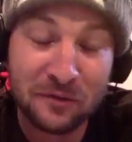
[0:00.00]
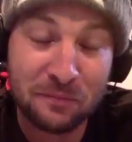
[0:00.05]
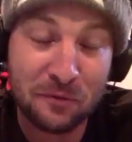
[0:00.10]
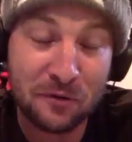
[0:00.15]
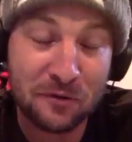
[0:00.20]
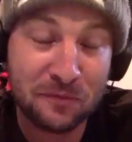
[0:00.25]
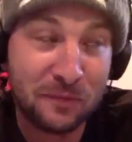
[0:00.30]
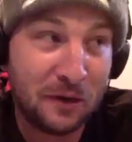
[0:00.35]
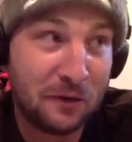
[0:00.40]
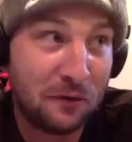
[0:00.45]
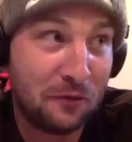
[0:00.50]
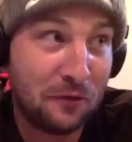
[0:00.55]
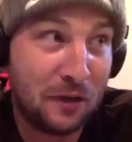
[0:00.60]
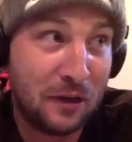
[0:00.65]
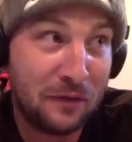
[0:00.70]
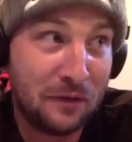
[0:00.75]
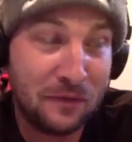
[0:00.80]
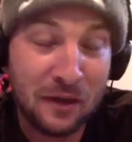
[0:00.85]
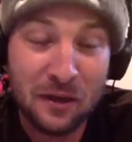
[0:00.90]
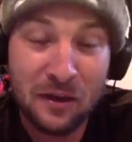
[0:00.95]
sports my whole
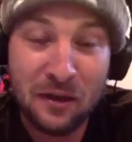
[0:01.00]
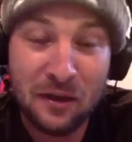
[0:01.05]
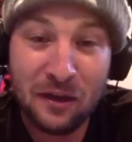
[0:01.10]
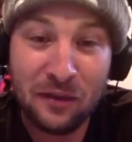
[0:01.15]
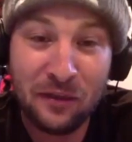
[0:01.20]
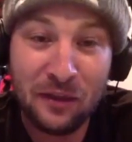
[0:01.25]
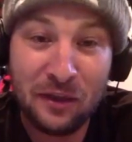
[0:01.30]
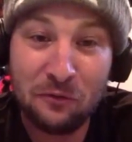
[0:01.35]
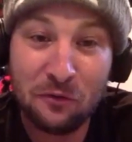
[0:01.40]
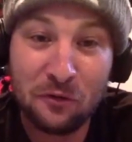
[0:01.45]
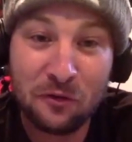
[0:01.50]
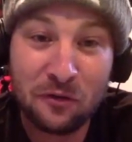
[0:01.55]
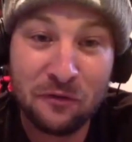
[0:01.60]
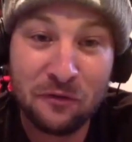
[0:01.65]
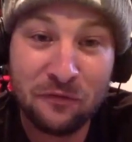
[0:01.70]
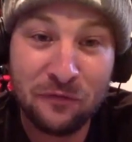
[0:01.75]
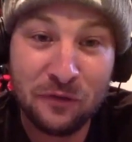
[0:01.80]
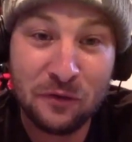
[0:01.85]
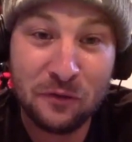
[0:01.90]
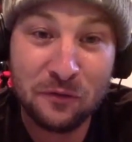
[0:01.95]
life, and they look
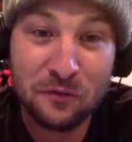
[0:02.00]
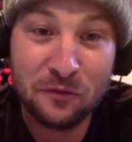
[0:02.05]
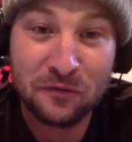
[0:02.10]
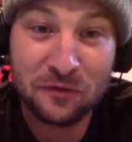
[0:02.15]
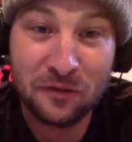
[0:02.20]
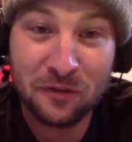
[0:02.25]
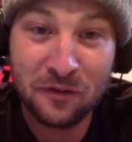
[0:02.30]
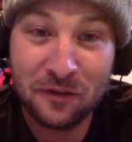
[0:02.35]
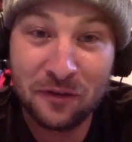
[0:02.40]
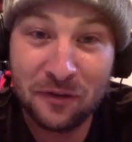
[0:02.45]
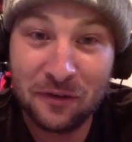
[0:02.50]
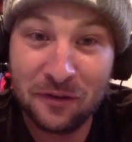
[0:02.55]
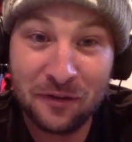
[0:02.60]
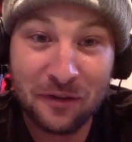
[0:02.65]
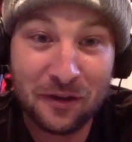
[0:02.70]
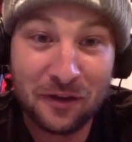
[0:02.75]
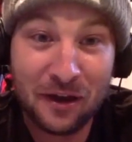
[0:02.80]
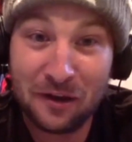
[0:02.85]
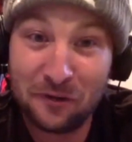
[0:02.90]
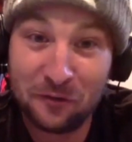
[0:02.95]
confused.
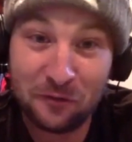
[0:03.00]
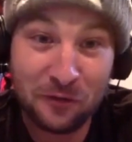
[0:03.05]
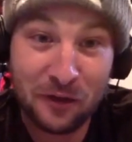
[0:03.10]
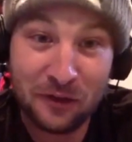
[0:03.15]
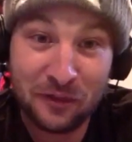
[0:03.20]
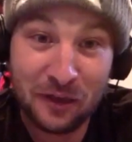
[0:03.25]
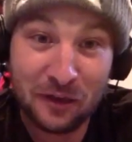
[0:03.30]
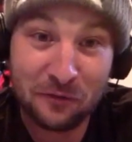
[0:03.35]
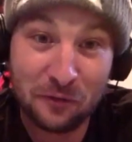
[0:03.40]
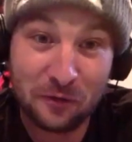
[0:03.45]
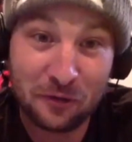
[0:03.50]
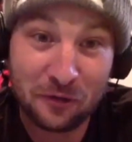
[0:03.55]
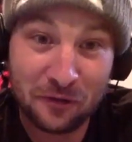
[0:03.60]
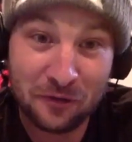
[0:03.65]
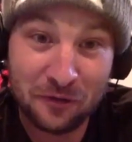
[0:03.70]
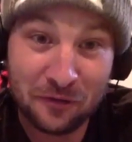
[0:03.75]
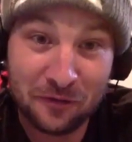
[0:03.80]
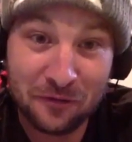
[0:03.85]
I don't like that look.